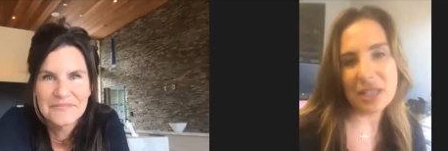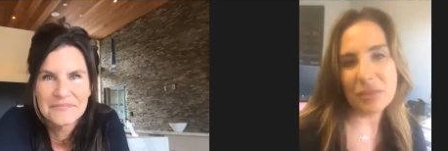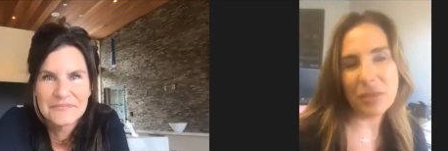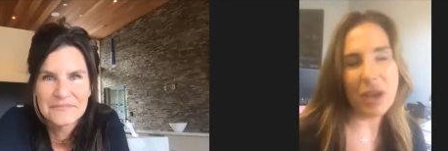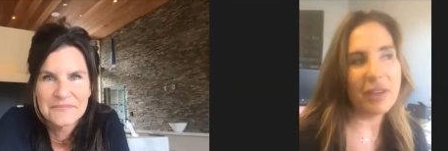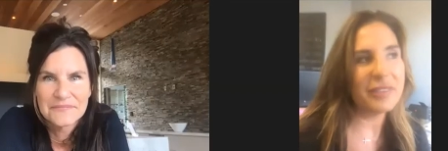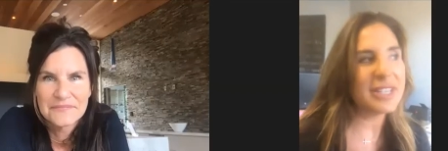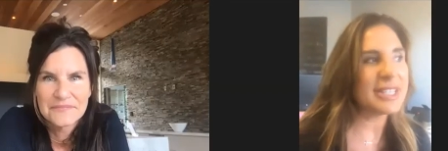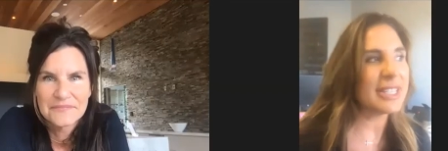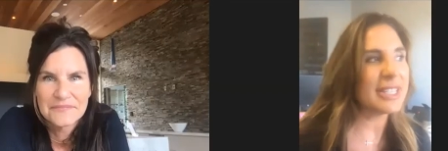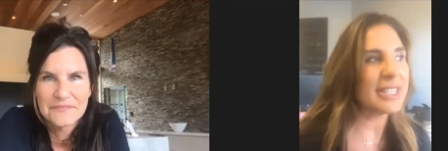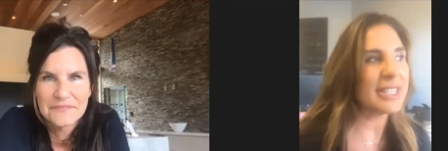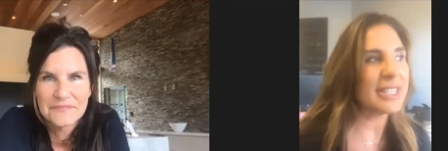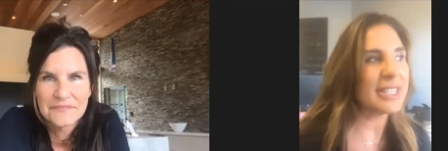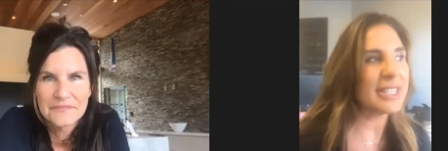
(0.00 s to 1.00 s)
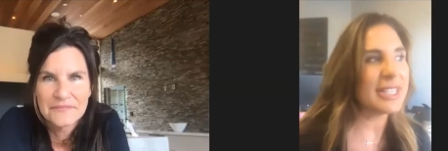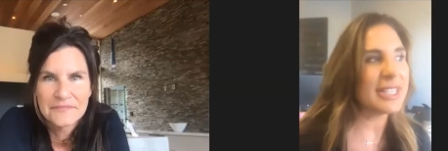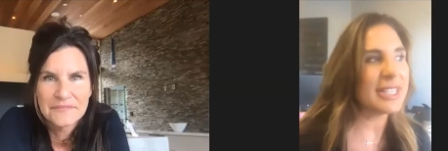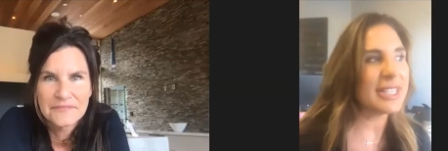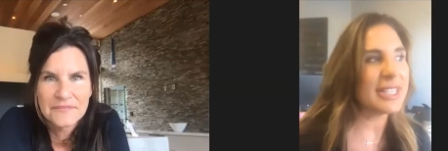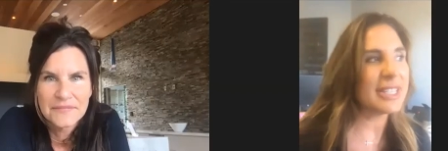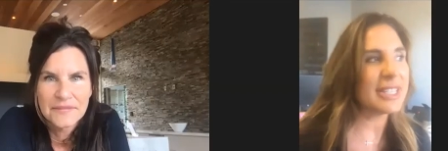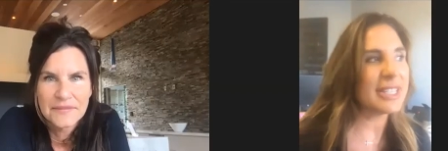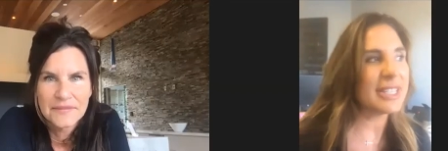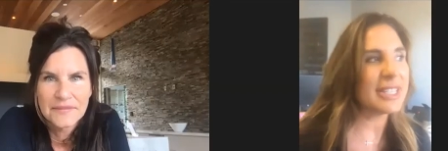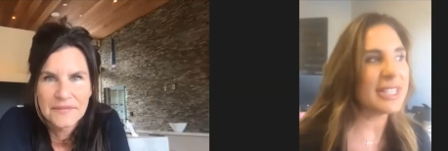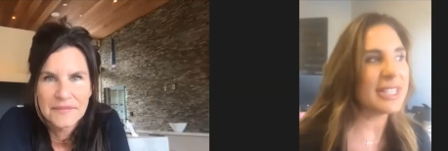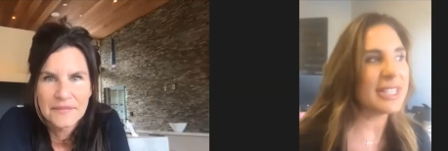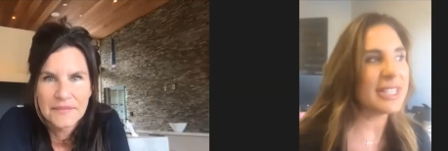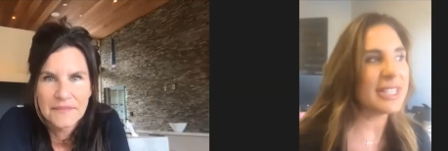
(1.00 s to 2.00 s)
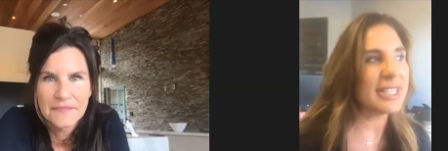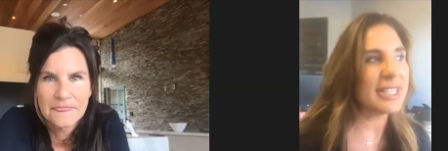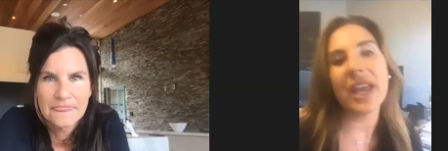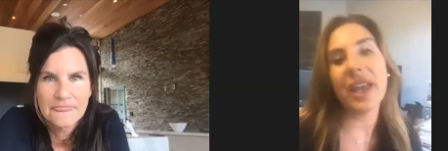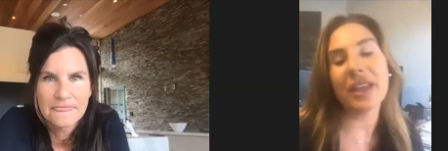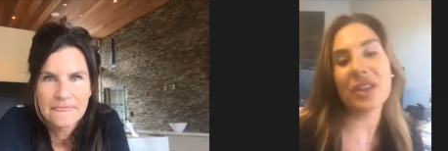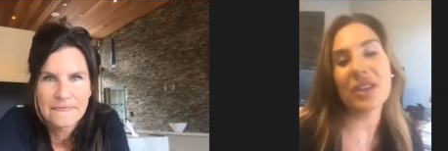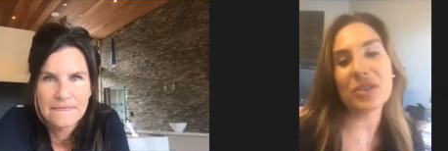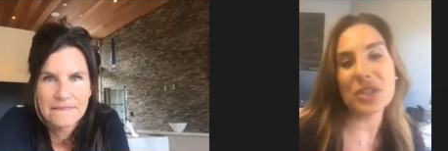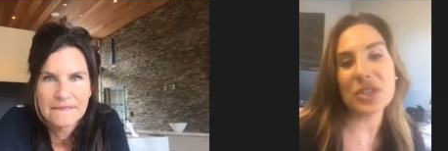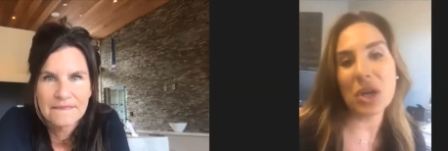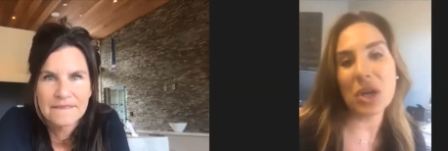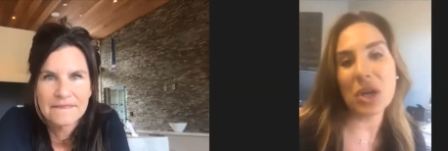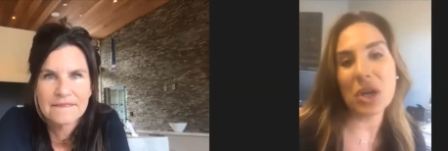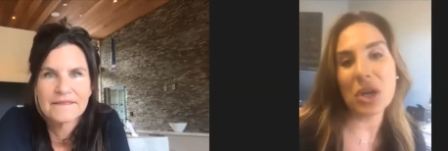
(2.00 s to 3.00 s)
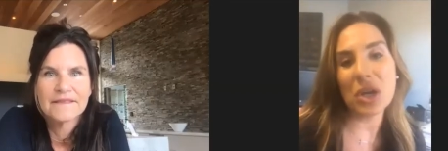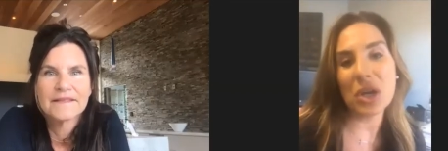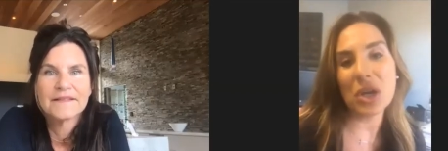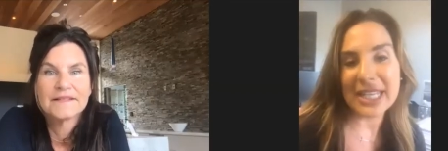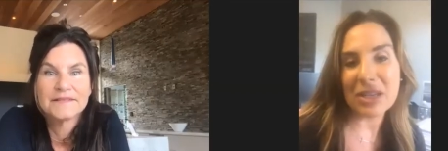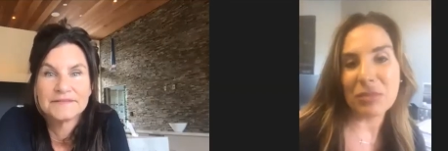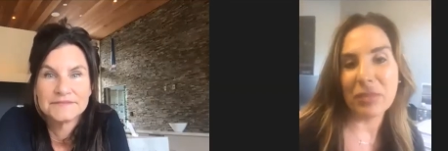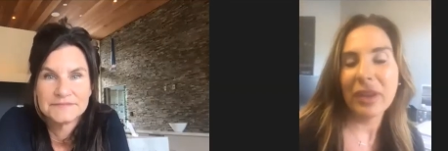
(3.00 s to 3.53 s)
Speaker 1: obviously, there's, you know, the old cliche, there's no I in team.